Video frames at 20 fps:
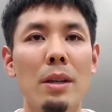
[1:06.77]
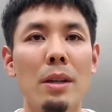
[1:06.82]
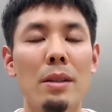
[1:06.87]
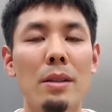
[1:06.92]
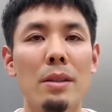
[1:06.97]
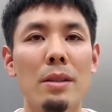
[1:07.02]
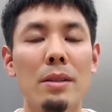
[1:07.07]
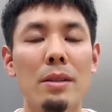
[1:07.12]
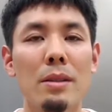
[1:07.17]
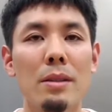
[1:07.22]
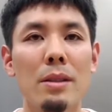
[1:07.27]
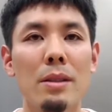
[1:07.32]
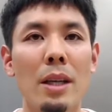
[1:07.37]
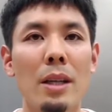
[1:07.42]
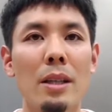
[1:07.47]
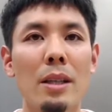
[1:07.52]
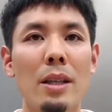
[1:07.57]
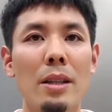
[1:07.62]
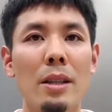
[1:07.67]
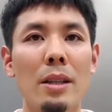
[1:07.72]
LINE
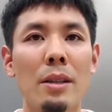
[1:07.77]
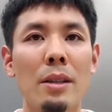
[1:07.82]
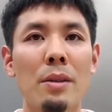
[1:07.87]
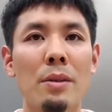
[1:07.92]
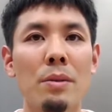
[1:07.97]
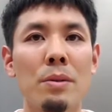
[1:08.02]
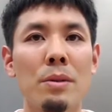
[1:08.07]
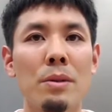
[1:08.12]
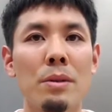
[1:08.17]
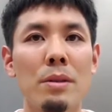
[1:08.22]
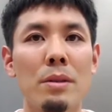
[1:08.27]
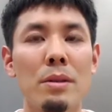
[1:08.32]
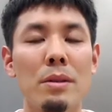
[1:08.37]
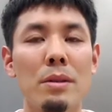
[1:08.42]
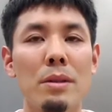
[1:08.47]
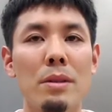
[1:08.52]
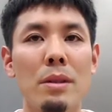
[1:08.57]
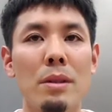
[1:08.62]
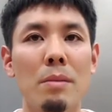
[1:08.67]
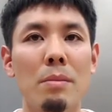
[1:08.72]
Pay is a
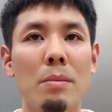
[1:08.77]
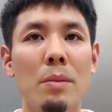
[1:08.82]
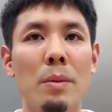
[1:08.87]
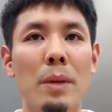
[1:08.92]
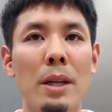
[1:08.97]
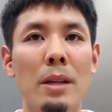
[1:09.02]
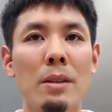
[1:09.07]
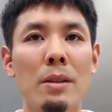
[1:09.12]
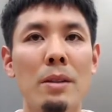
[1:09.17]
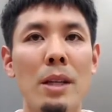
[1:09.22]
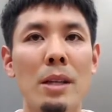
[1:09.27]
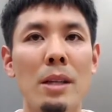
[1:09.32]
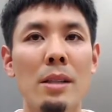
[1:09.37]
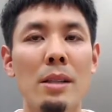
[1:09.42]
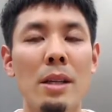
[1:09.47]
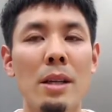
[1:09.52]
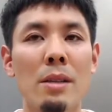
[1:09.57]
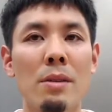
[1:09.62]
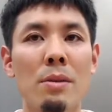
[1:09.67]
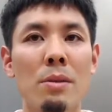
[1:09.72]
mobile
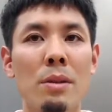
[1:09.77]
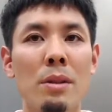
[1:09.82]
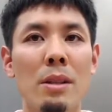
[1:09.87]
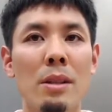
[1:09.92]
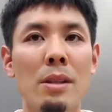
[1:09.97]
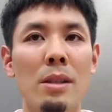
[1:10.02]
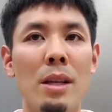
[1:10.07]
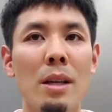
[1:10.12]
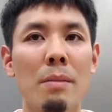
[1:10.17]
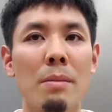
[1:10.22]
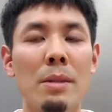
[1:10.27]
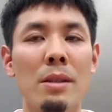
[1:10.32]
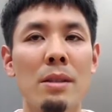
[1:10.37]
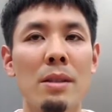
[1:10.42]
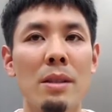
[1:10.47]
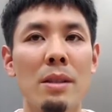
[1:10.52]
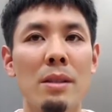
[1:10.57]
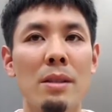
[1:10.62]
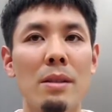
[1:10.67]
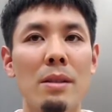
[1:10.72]
payment and a money
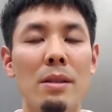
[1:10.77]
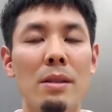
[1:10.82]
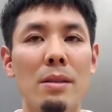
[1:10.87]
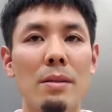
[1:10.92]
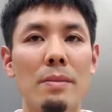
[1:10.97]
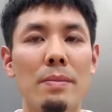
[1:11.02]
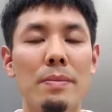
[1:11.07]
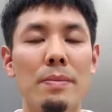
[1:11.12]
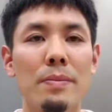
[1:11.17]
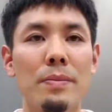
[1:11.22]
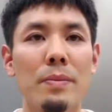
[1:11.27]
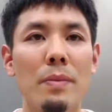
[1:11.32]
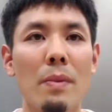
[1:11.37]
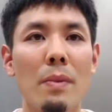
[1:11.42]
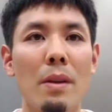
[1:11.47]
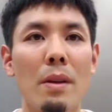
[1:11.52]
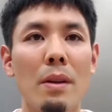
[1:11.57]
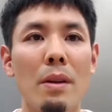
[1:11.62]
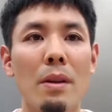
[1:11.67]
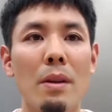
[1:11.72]
transfer service
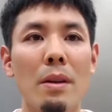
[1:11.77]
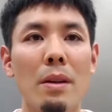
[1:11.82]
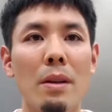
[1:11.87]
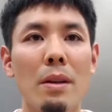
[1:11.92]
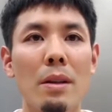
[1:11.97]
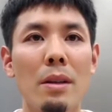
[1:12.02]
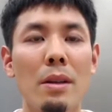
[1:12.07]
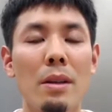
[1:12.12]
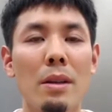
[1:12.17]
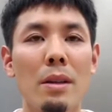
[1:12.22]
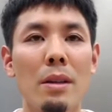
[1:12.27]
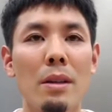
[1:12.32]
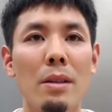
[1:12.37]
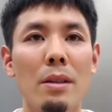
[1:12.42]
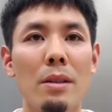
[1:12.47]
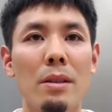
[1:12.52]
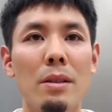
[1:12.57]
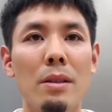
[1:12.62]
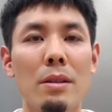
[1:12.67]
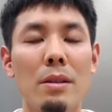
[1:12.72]
provided by
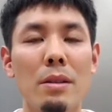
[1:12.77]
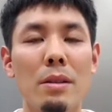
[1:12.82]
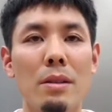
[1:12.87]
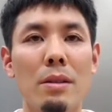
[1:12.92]
LINE.